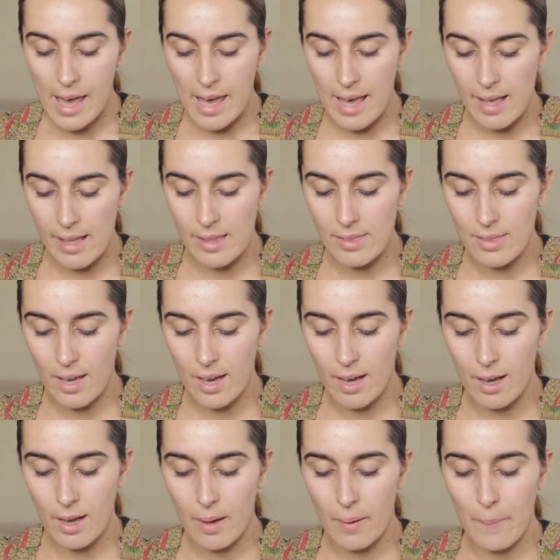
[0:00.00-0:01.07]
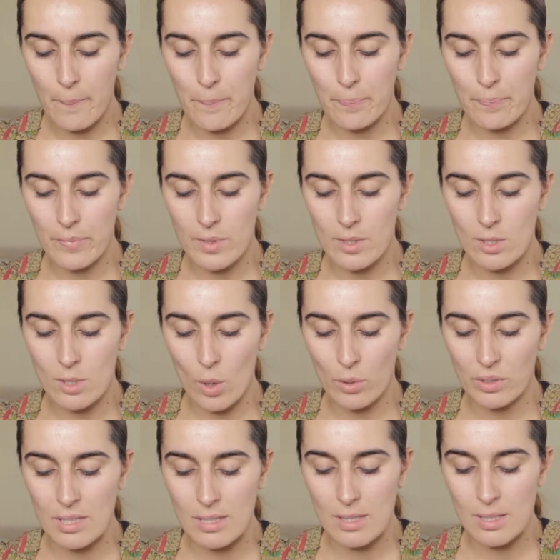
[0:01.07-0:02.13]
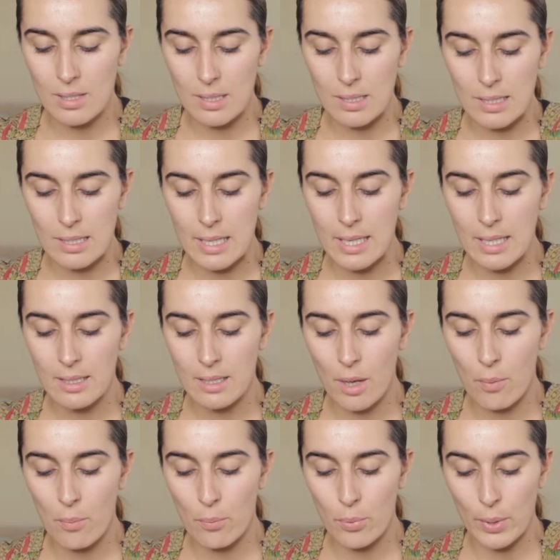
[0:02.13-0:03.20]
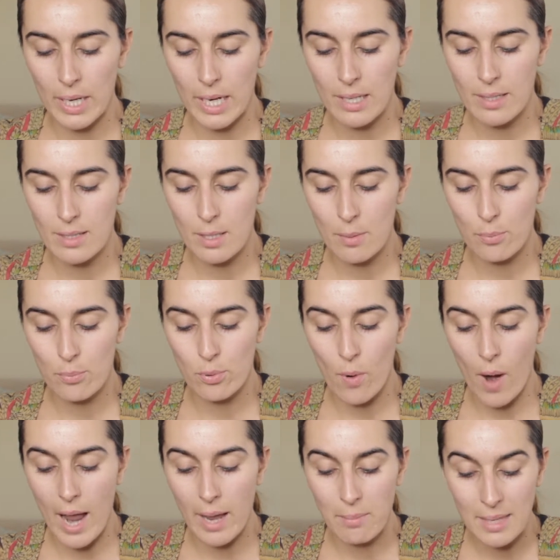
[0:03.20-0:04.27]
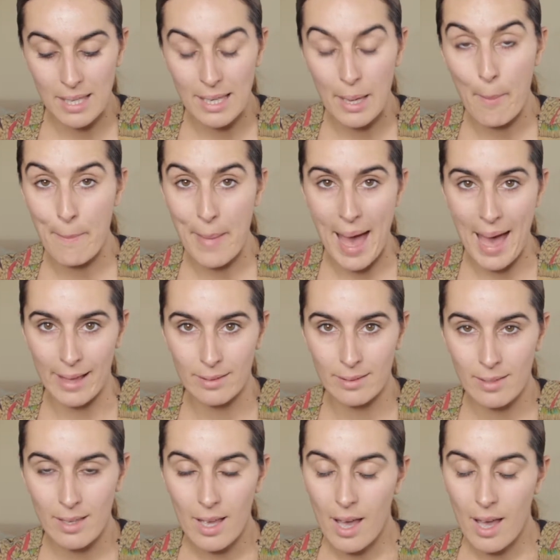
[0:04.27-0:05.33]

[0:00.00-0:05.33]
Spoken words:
and so this is the Skin Brillance Priming Pad.